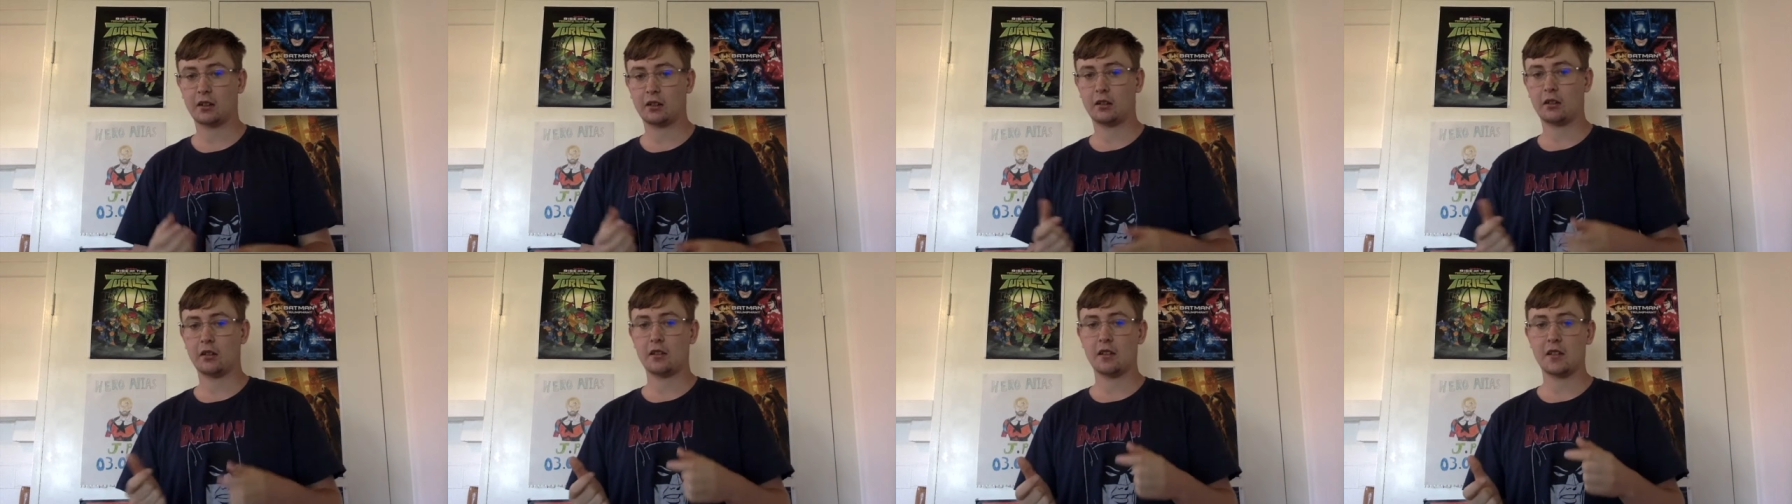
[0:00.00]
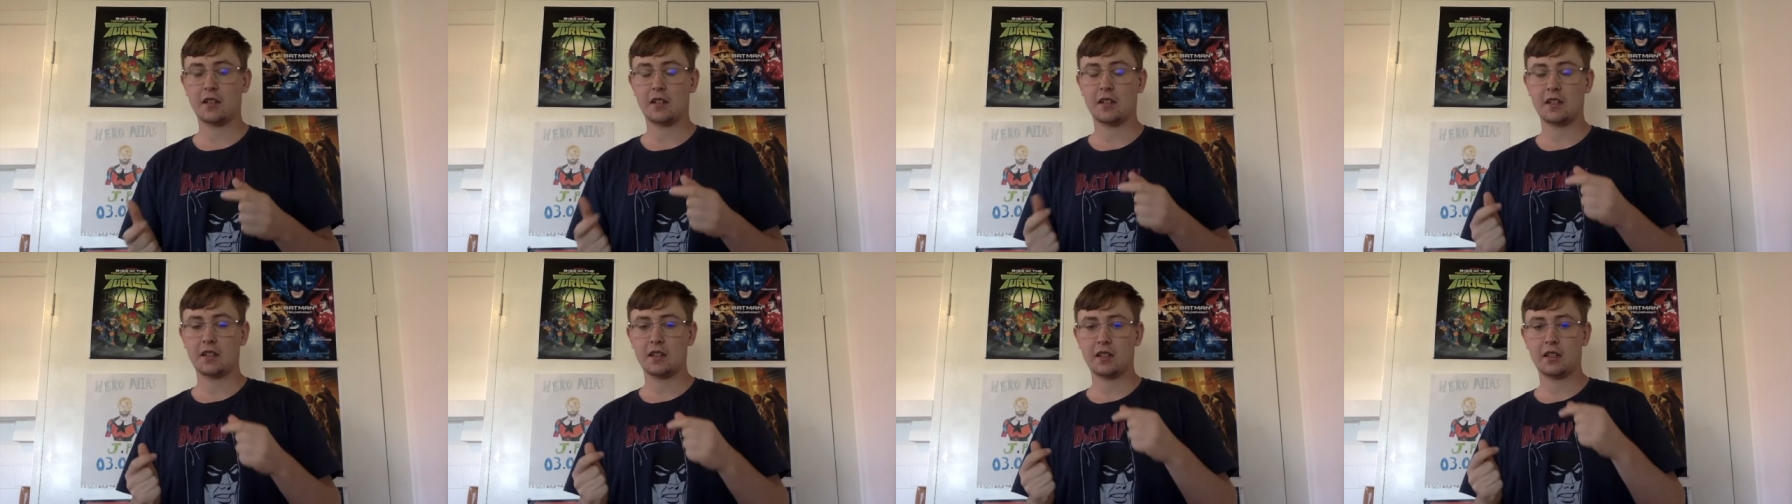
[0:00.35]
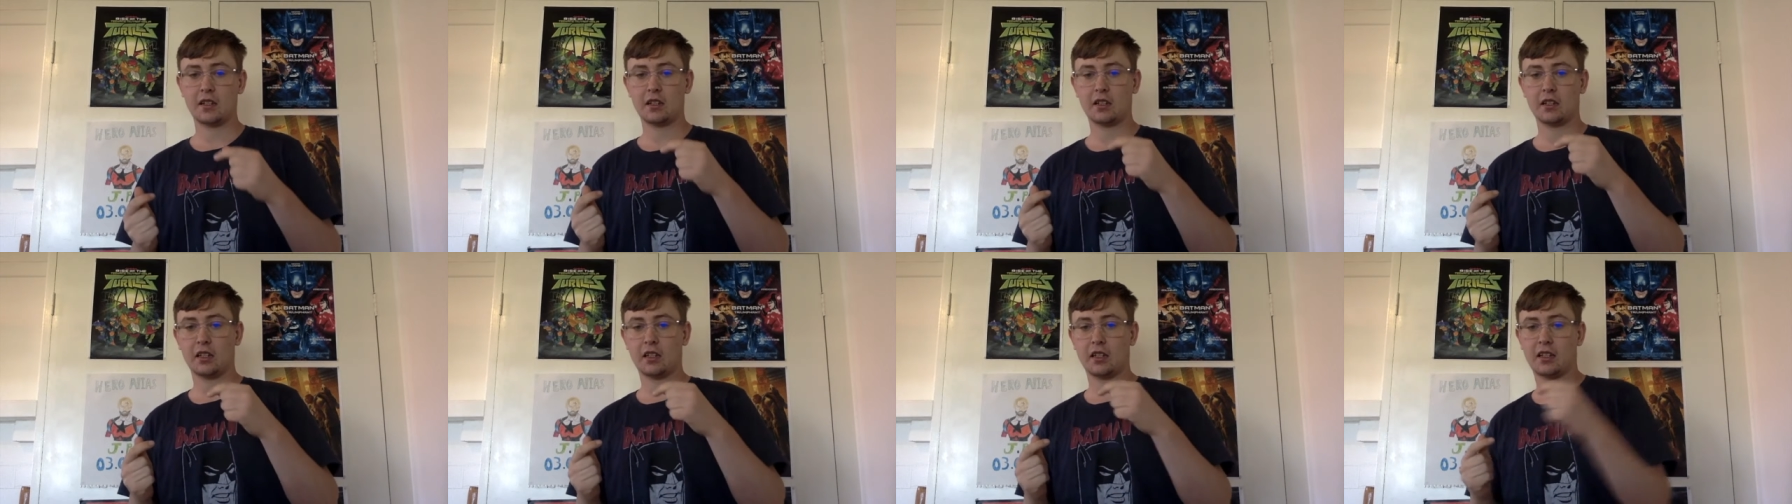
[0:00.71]
because
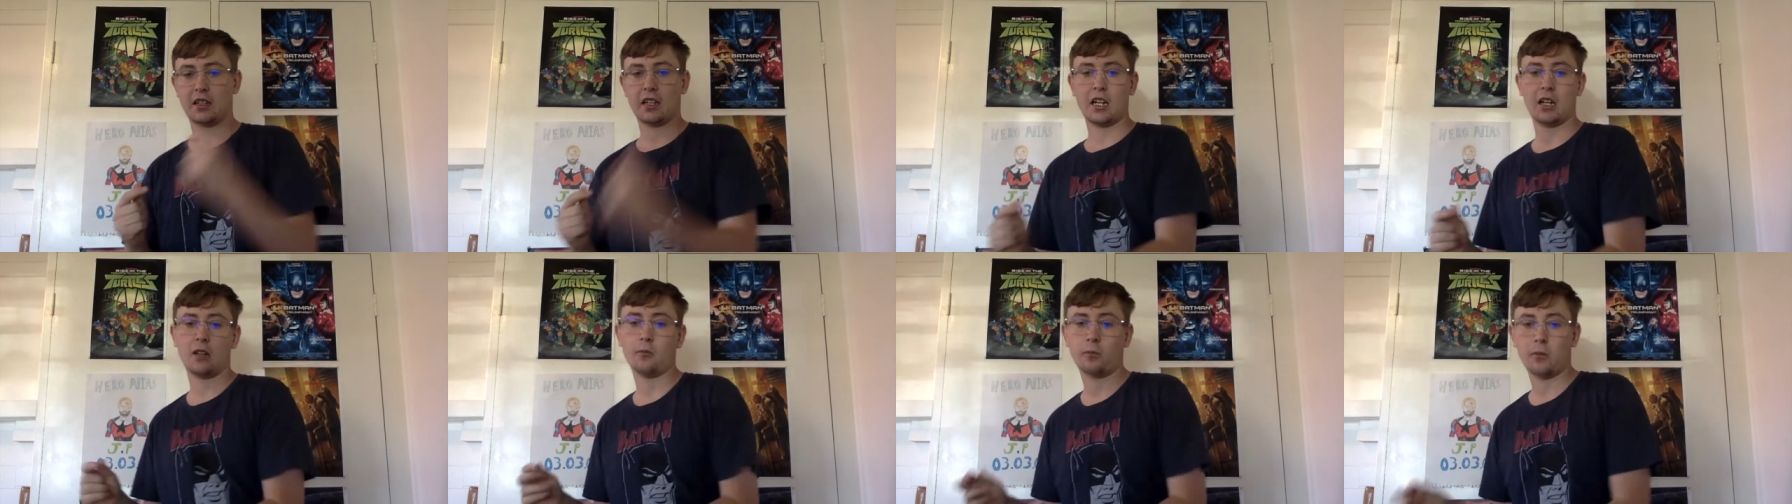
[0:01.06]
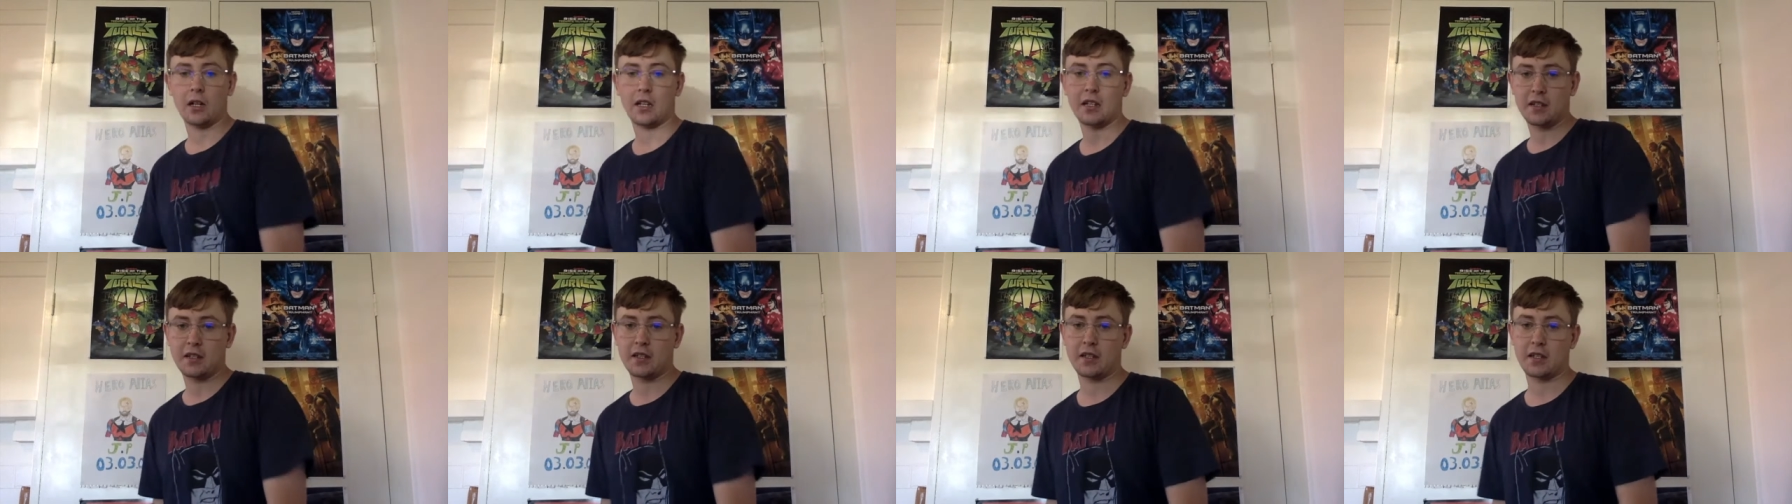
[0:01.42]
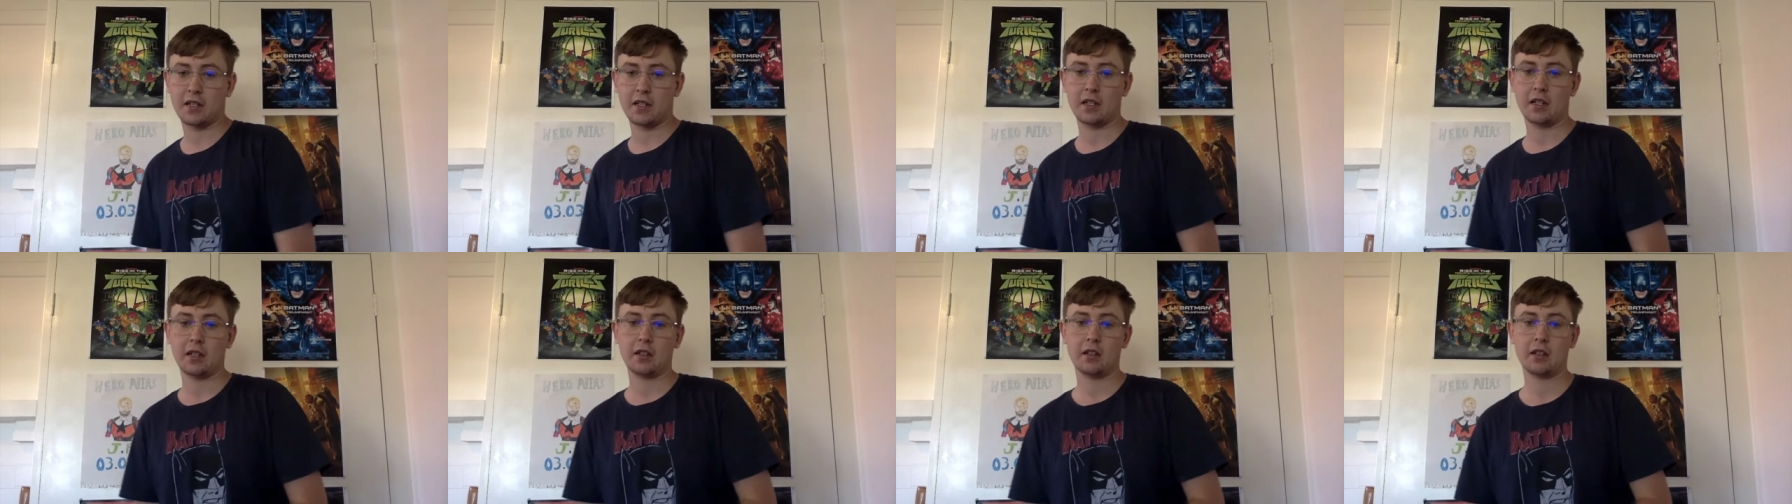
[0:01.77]
I can't wait
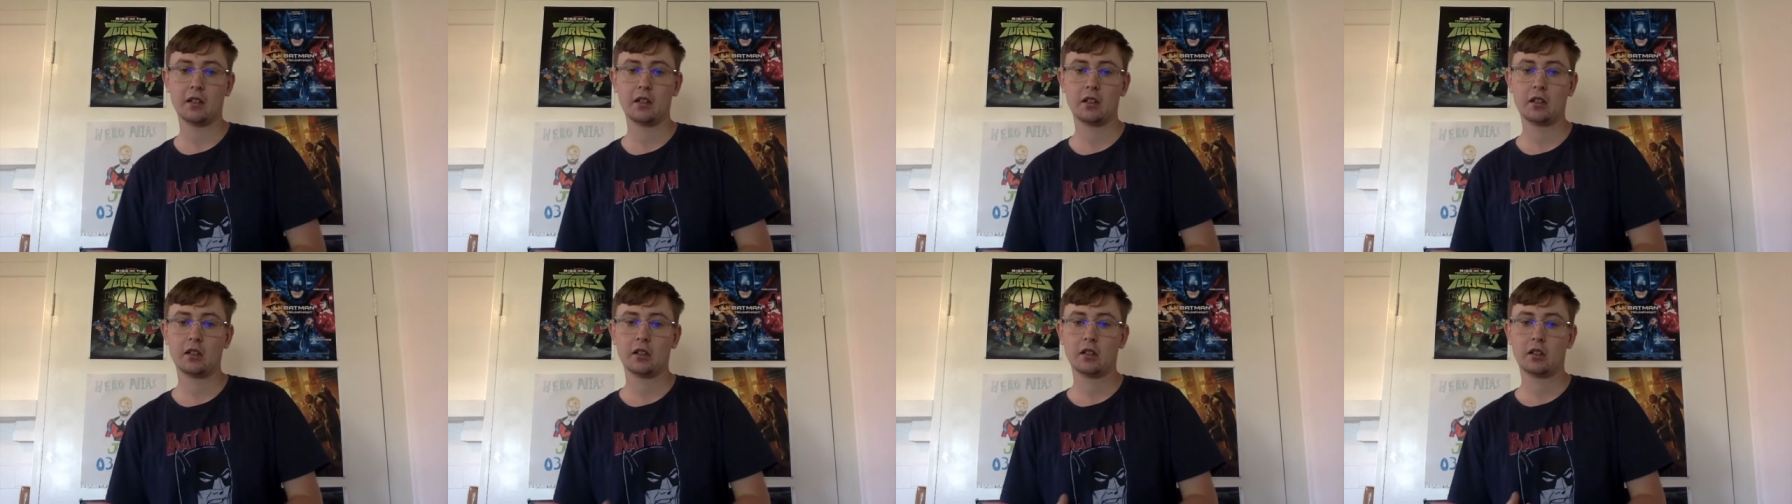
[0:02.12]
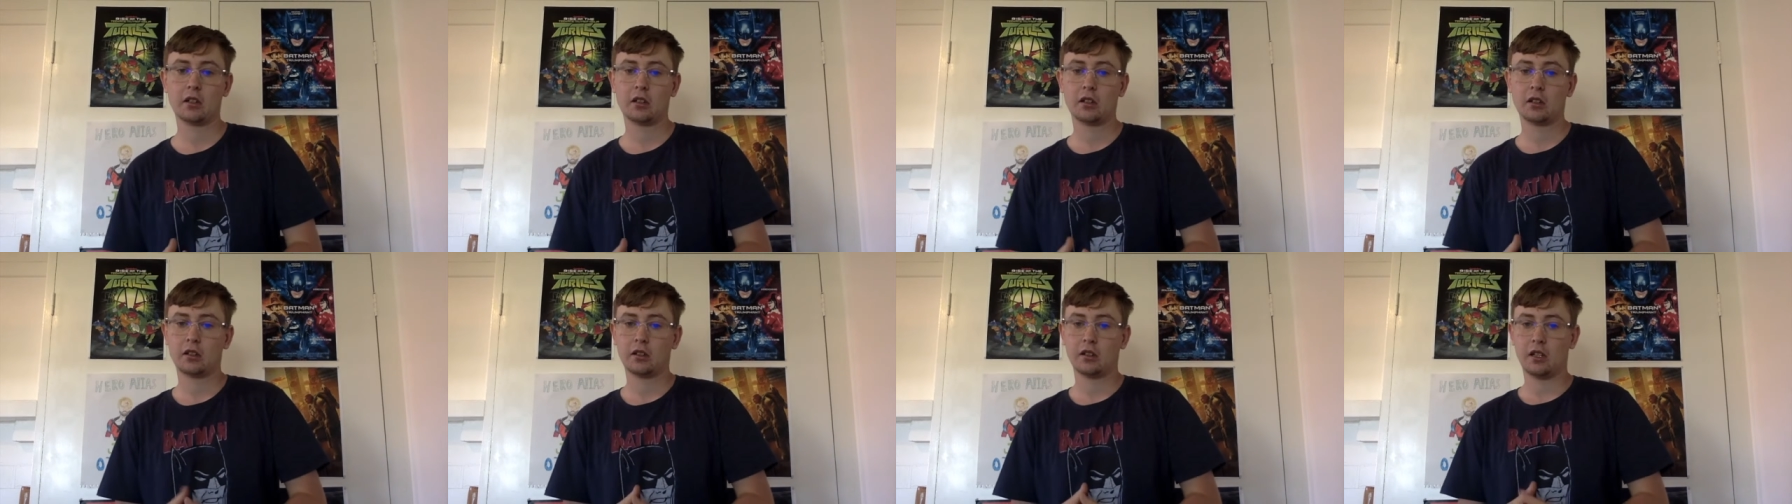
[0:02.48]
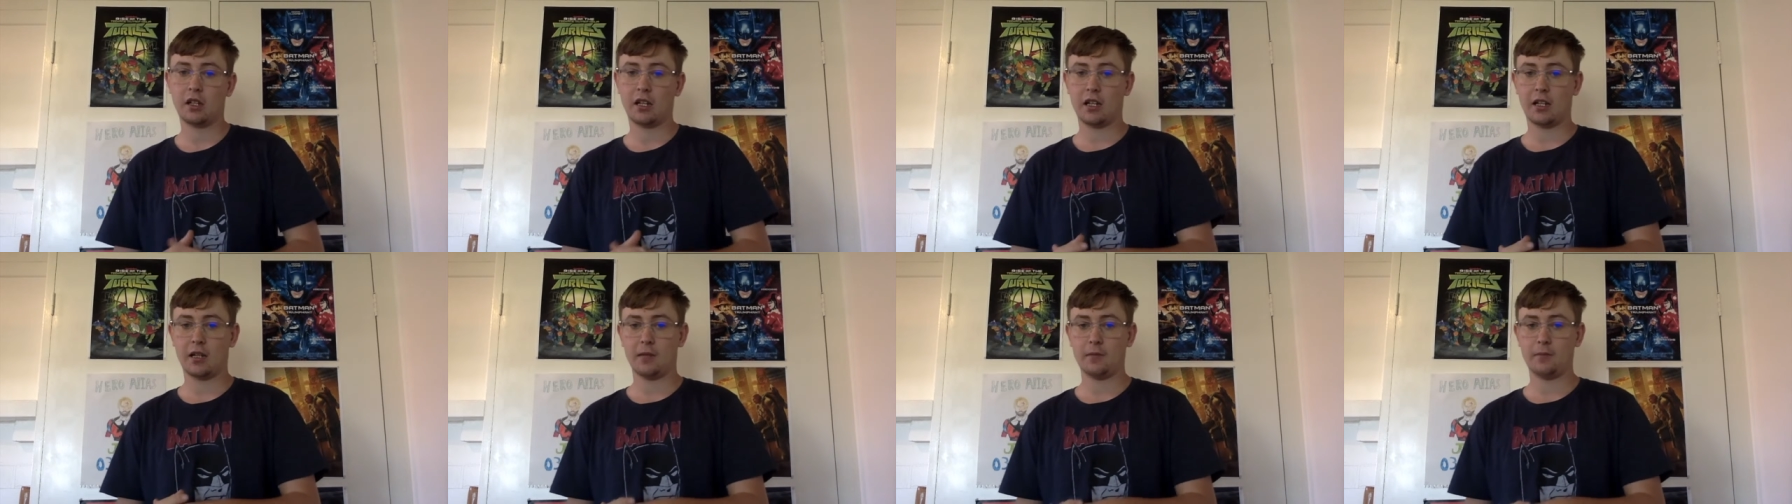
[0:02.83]
to
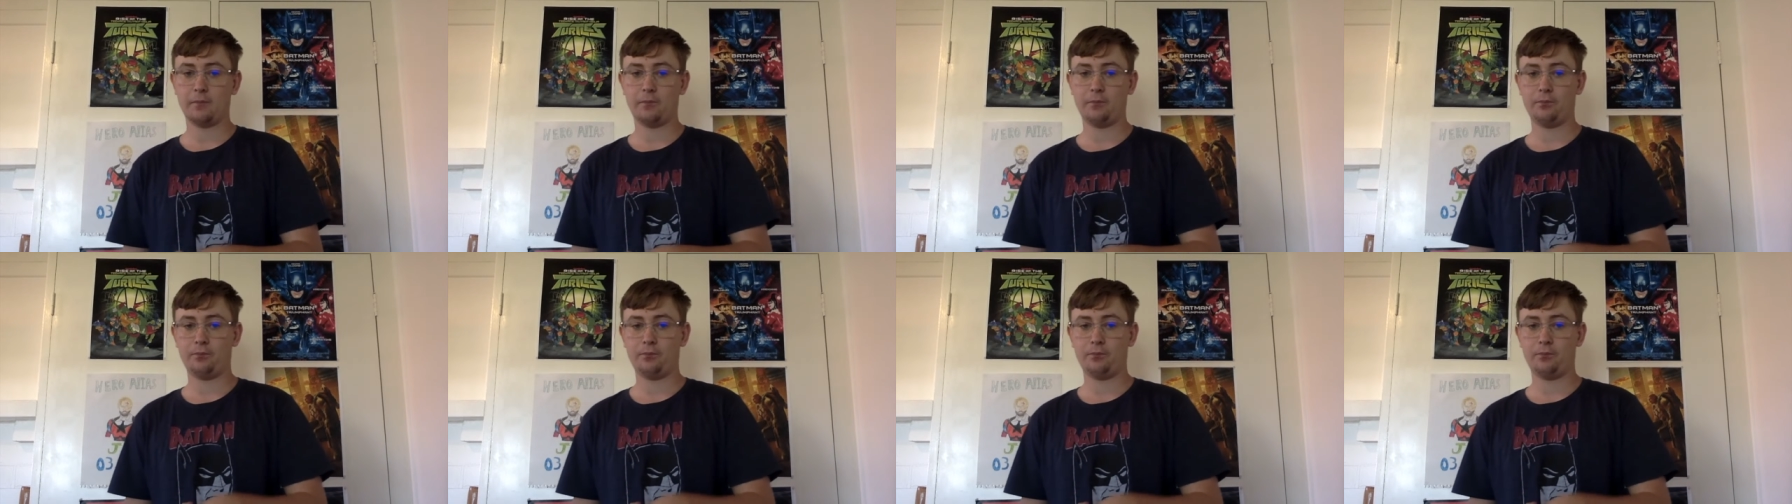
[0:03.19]
um,